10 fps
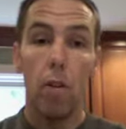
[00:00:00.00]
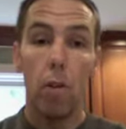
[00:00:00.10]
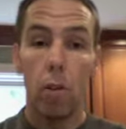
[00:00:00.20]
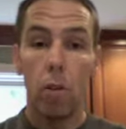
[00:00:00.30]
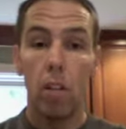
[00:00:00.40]
and
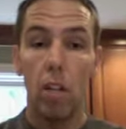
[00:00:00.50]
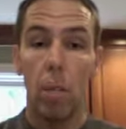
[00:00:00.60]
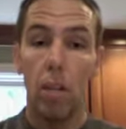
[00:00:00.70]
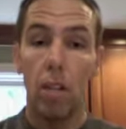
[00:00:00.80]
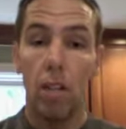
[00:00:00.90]
you understand
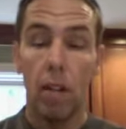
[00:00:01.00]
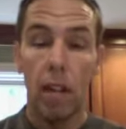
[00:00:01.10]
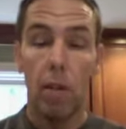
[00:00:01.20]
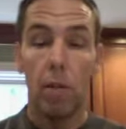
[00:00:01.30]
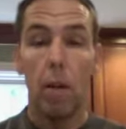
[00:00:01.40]
what the different
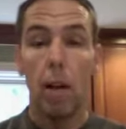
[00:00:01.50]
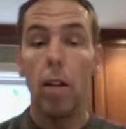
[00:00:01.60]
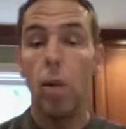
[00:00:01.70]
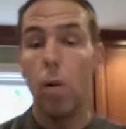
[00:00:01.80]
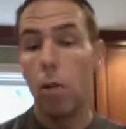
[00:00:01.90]
gaps are, now you
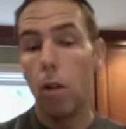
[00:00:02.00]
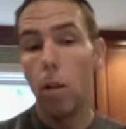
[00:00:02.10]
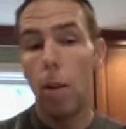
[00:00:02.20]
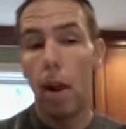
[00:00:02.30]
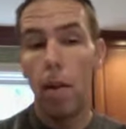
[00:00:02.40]
know what your
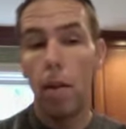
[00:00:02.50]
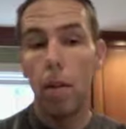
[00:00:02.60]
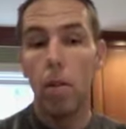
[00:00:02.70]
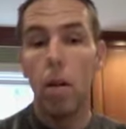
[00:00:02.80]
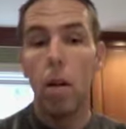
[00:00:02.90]
training path
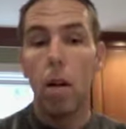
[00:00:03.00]
is.